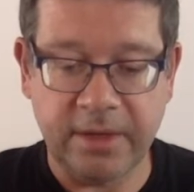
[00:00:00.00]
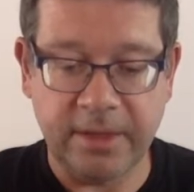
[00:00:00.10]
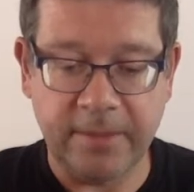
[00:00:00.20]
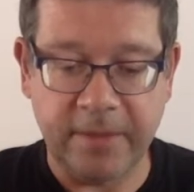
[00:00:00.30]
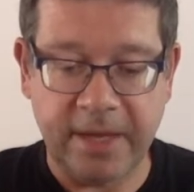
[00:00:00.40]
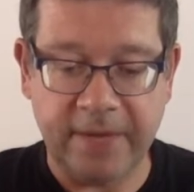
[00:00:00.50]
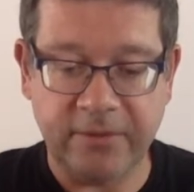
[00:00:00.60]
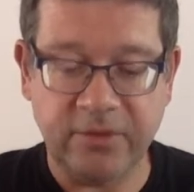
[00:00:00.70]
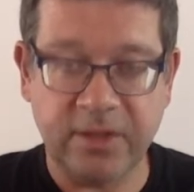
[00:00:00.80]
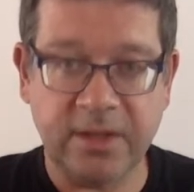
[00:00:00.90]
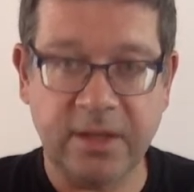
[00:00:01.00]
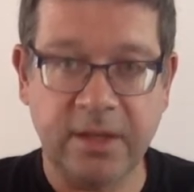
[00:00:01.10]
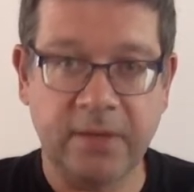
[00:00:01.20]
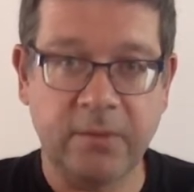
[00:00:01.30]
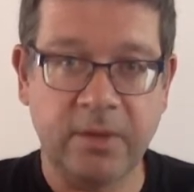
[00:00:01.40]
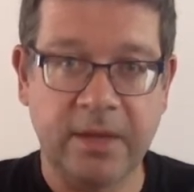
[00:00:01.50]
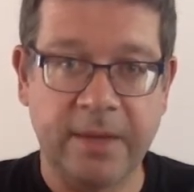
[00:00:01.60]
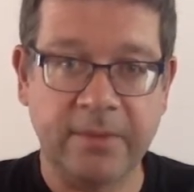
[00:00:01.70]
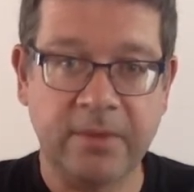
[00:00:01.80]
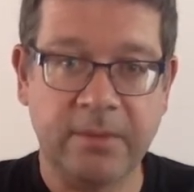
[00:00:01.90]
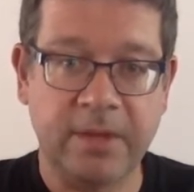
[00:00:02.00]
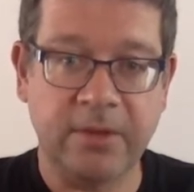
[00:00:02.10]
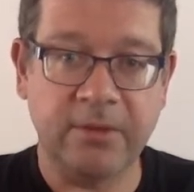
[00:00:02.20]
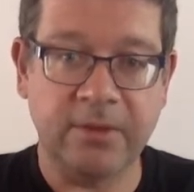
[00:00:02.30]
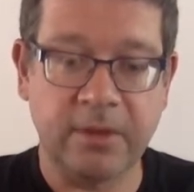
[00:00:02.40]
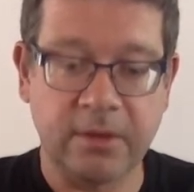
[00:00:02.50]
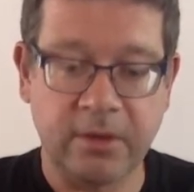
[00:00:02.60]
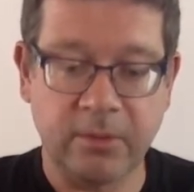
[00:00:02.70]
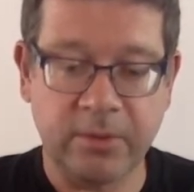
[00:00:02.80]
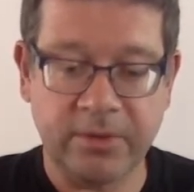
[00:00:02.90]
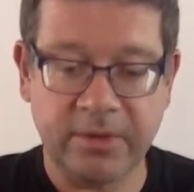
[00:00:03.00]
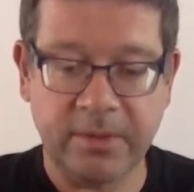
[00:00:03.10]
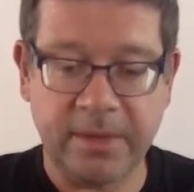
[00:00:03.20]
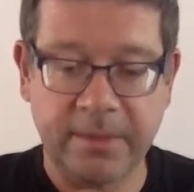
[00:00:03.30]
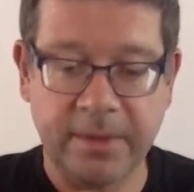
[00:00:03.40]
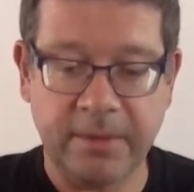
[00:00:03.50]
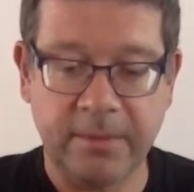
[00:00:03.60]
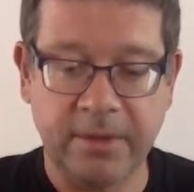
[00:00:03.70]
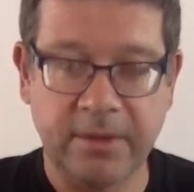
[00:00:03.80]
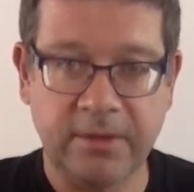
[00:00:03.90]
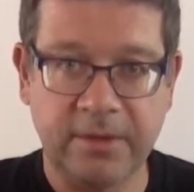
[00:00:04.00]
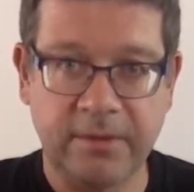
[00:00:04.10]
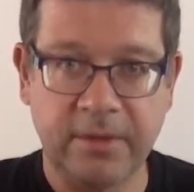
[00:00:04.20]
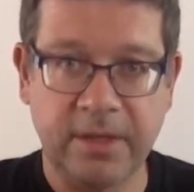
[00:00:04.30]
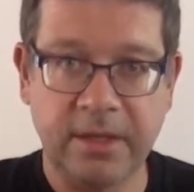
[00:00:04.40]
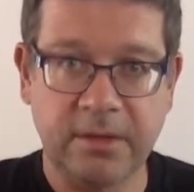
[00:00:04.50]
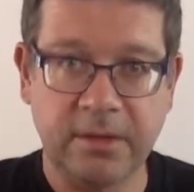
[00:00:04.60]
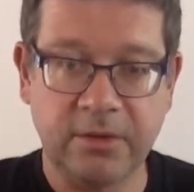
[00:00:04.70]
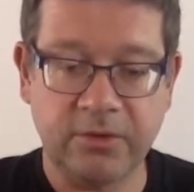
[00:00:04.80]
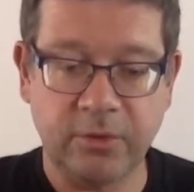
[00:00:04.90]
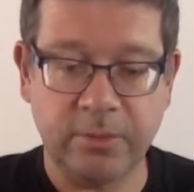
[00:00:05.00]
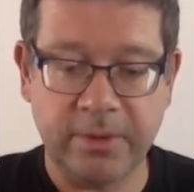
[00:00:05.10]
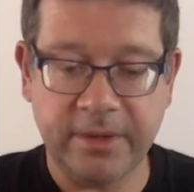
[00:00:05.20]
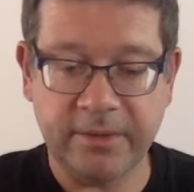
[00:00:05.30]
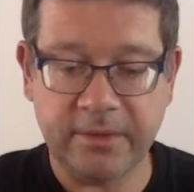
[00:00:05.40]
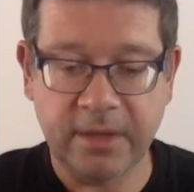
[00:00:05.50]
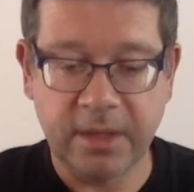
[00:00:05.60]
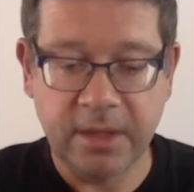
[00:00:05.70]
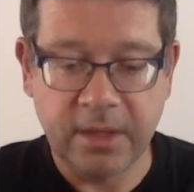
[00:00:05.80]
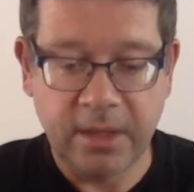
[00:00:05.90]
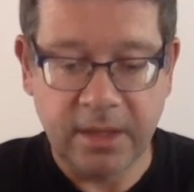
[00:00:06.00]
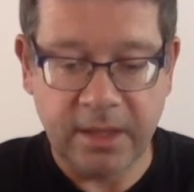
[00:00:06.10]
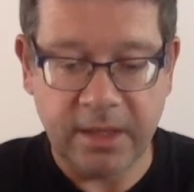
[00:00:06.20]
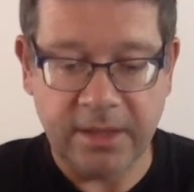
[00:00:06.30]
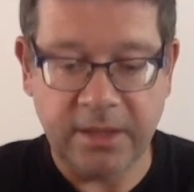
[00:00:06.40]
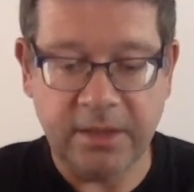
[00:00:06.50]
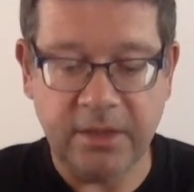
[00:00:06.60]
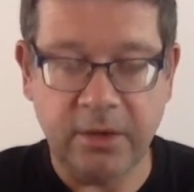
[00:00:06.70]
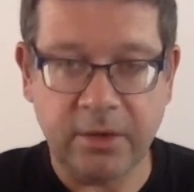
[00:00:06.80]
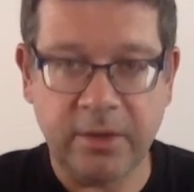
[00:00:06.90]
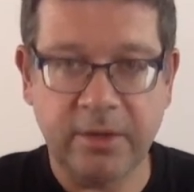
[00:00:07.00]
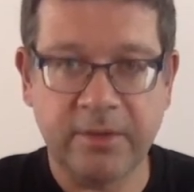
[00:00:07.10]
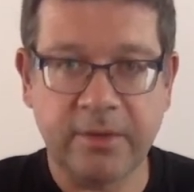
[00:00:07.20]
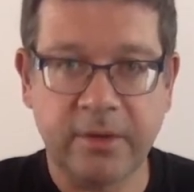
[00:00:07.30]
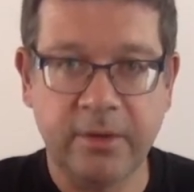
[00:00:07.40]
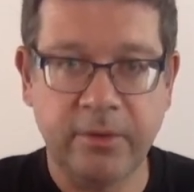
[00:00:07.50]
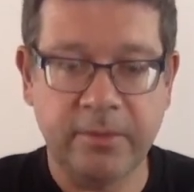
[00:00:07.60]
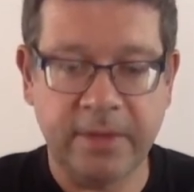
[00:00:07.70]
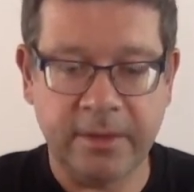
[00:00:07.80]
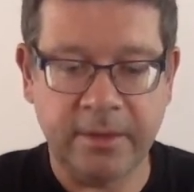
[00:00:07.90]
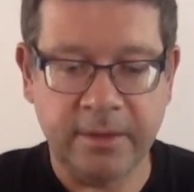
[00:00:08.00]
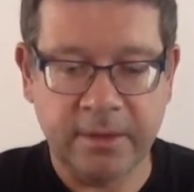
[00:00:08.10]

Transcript: I haven't checked that yet, whether apps can make use of the long press on the back button, but you can definitely get the short press. And then the Oculus Home button.